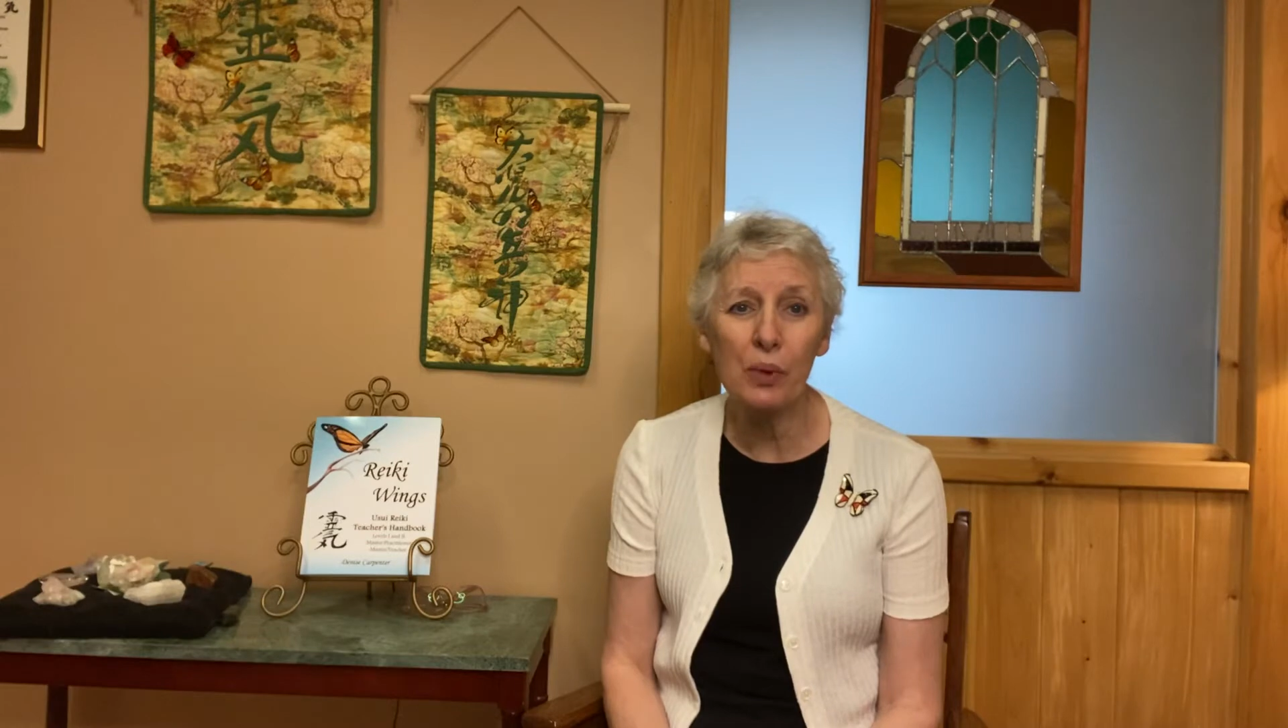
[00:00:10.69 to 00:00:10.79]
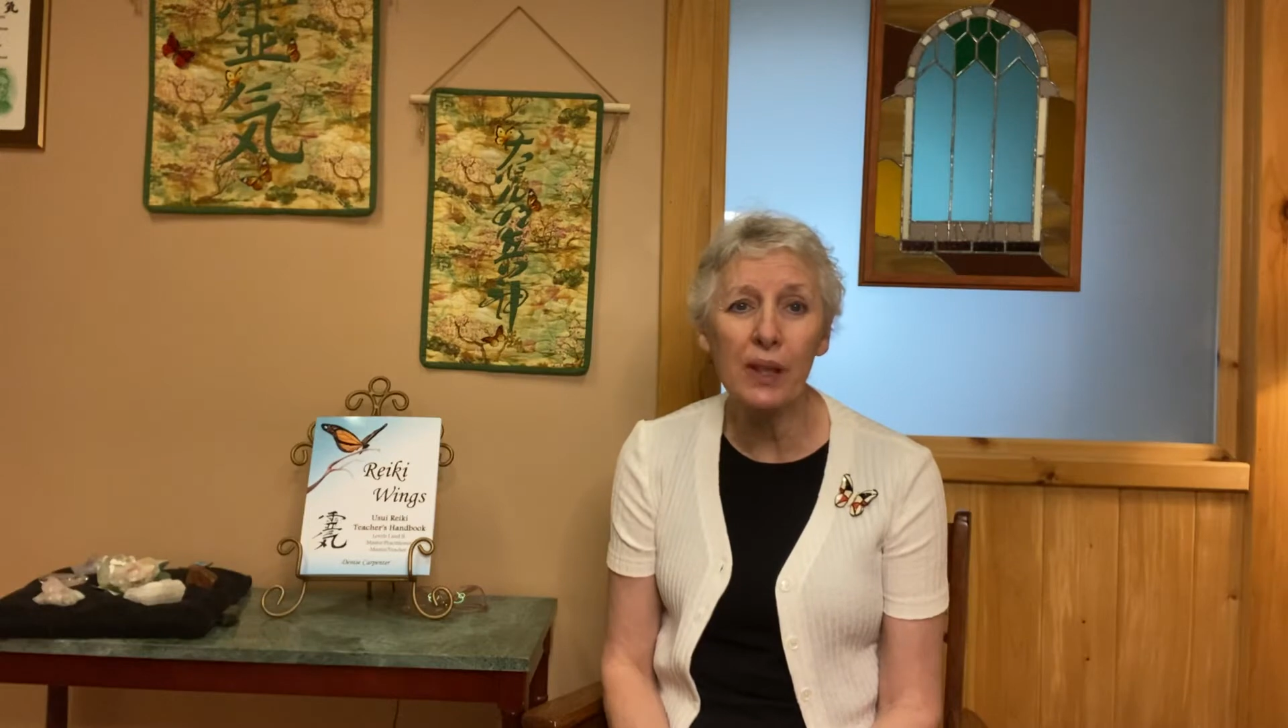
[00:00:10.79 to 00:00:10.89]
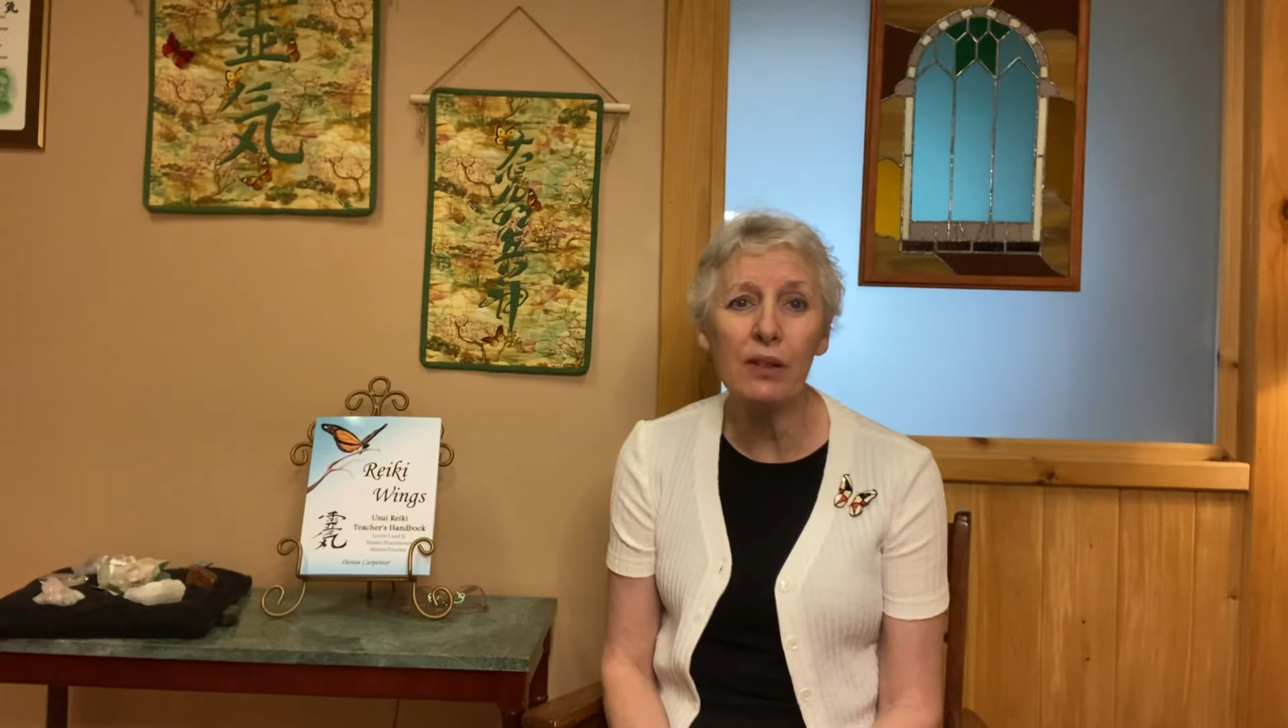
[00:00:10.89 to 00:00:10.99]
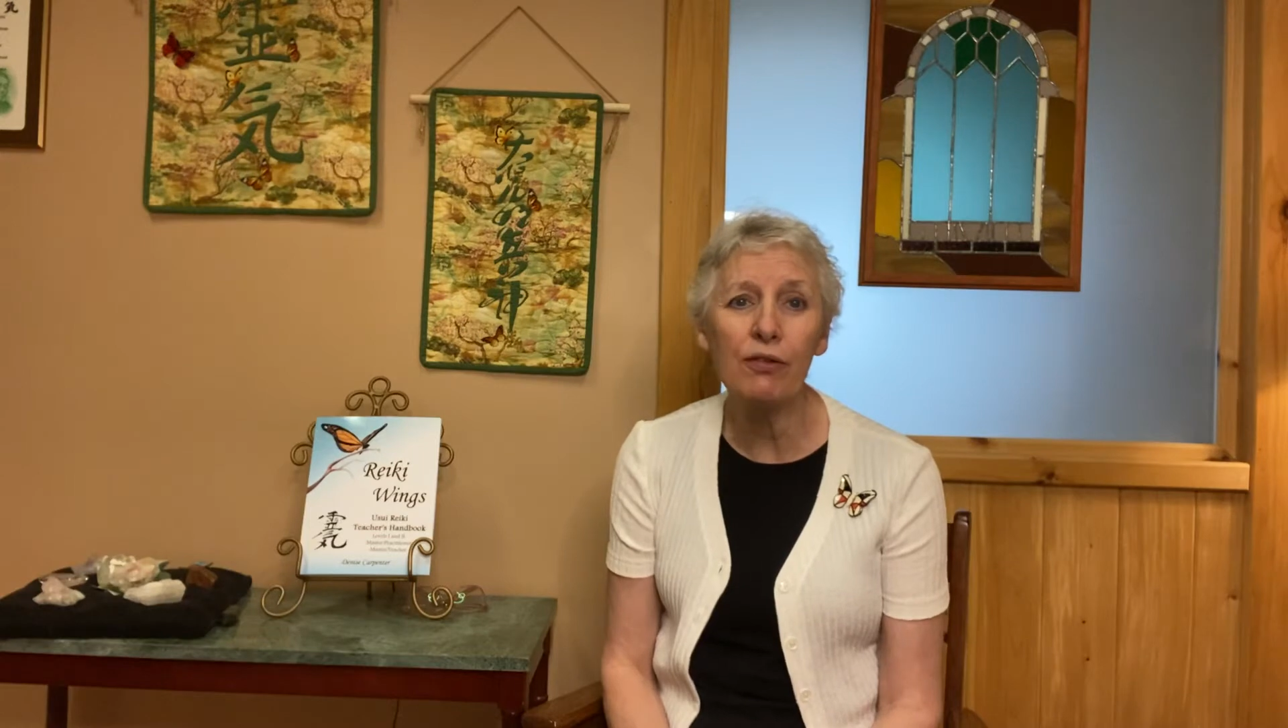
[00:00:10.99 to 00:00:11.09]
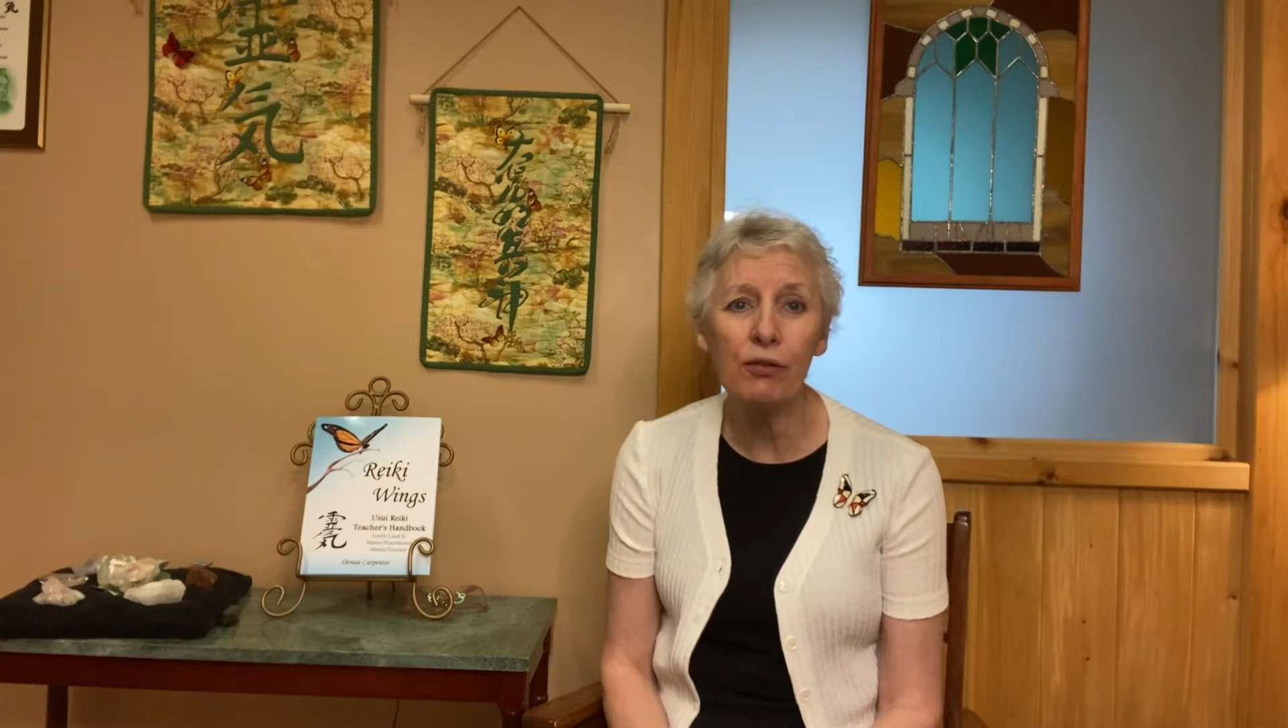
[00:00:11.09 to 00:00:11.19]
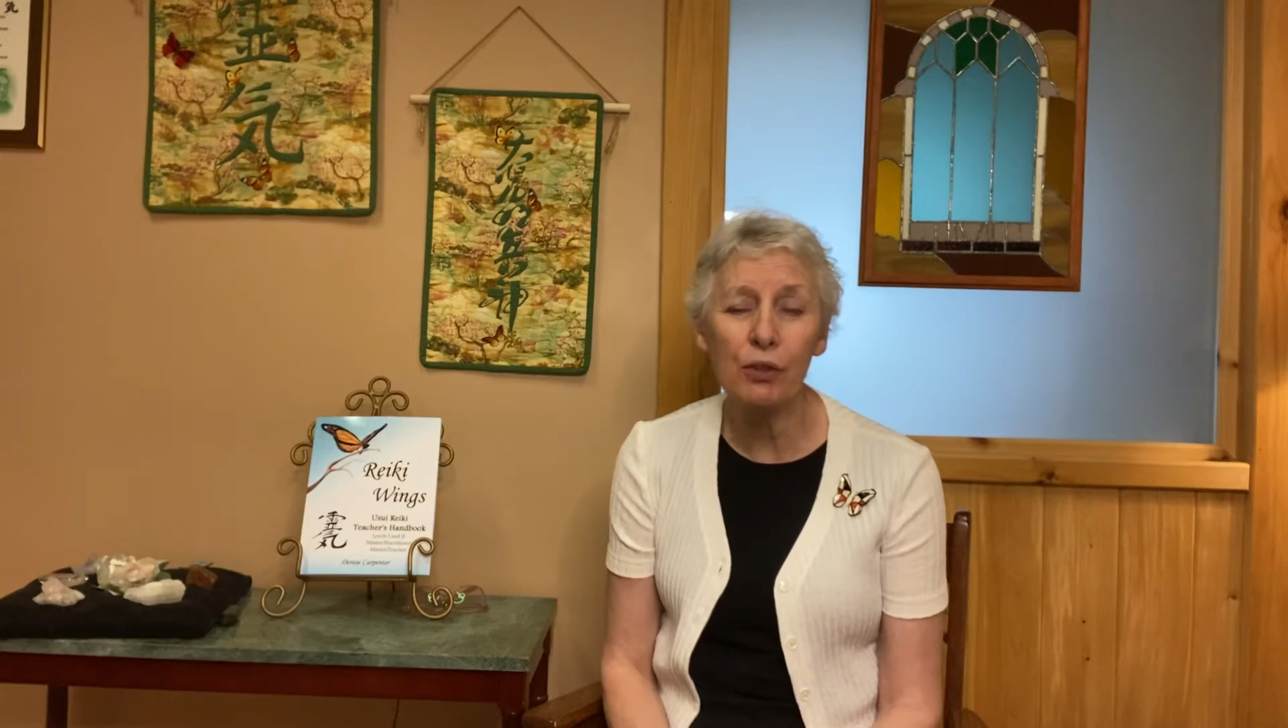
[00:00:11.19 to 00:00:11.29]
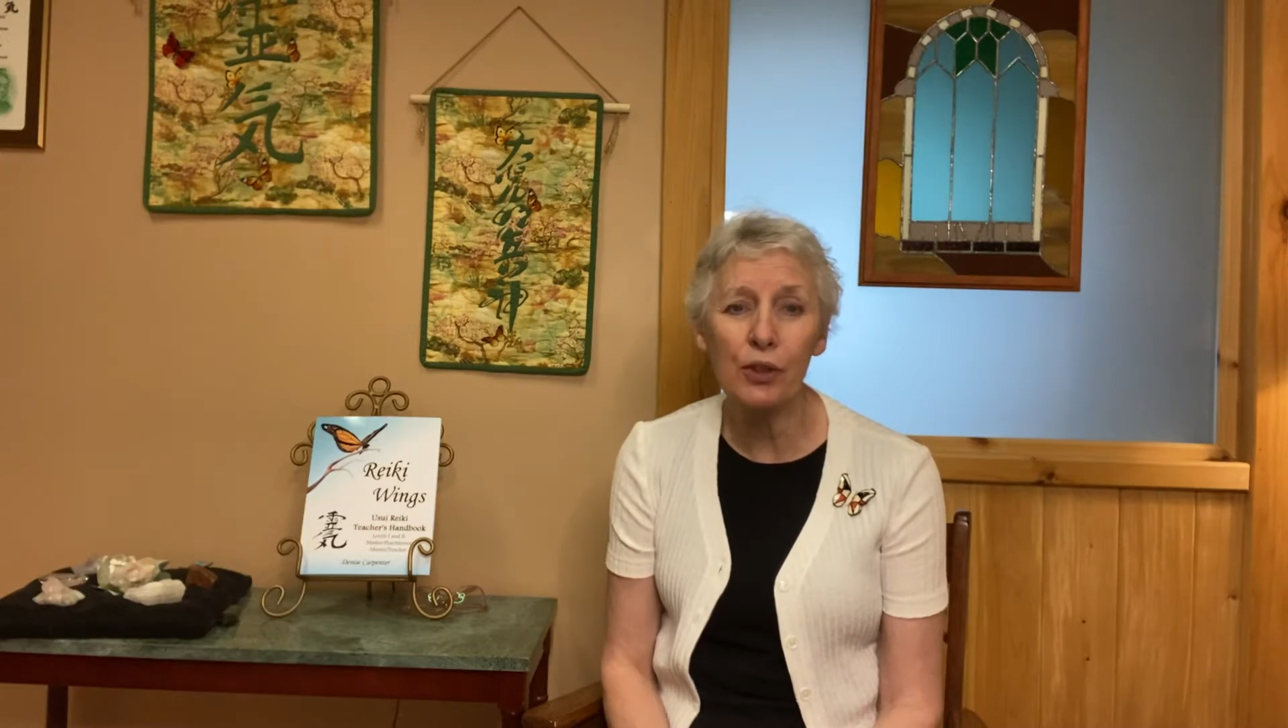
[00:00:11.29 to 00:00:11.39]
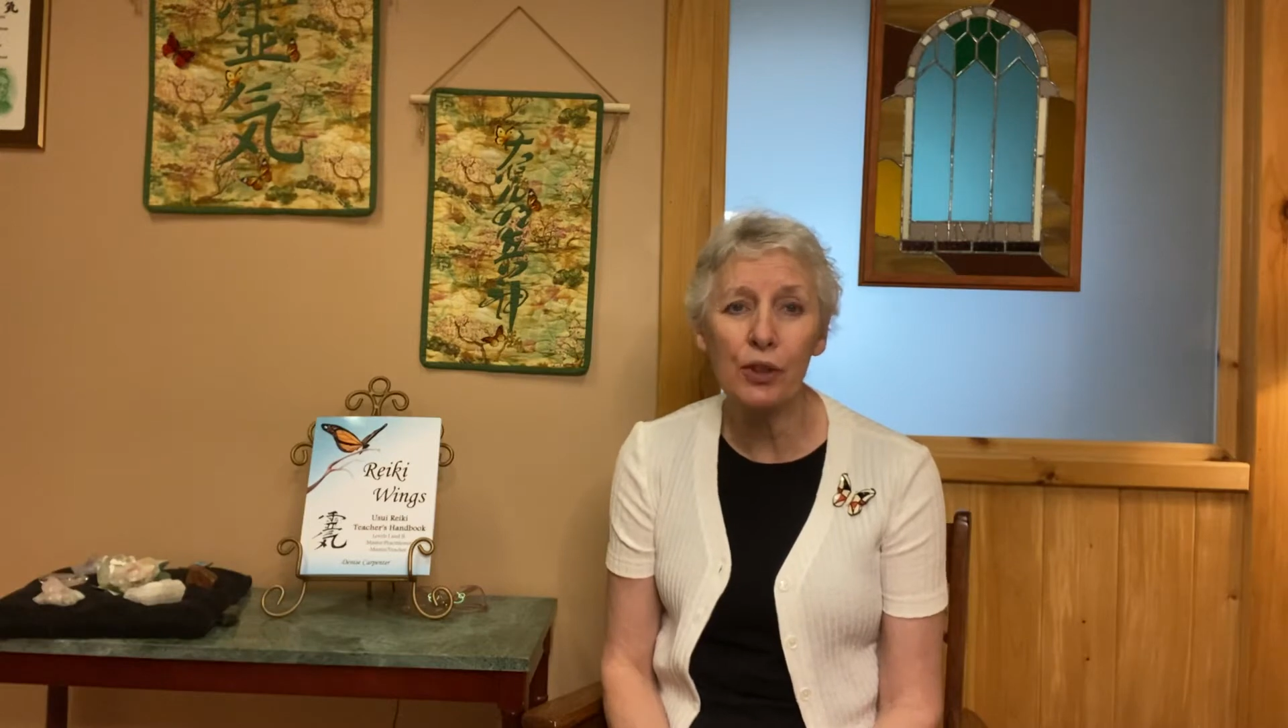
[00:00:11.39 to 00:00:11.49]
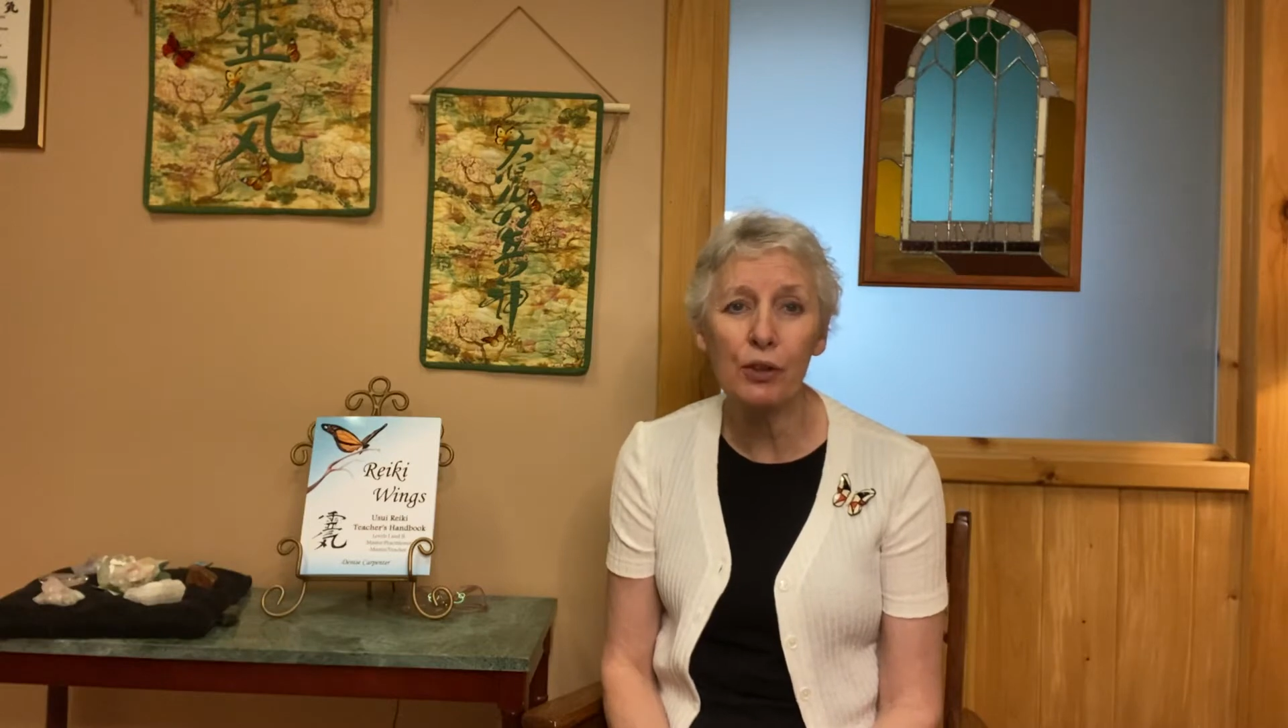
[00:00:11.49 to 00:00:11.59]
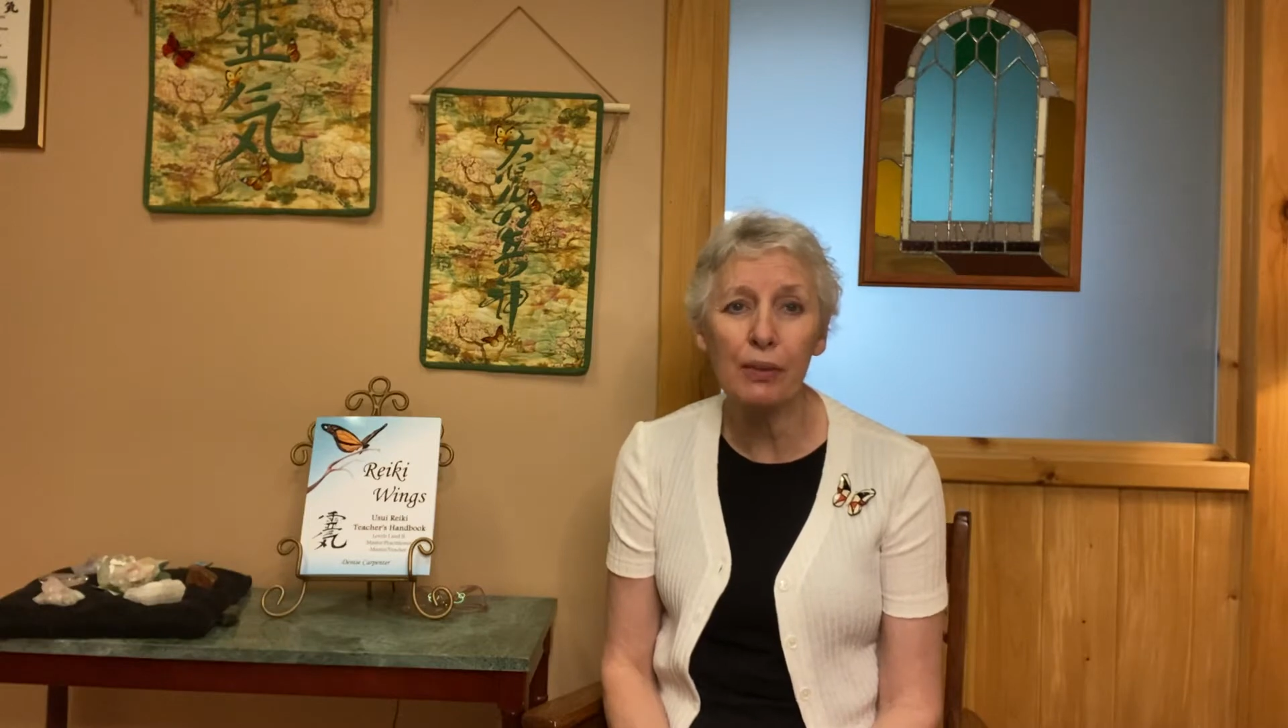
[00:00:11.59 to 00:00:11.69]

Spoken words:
reinforce your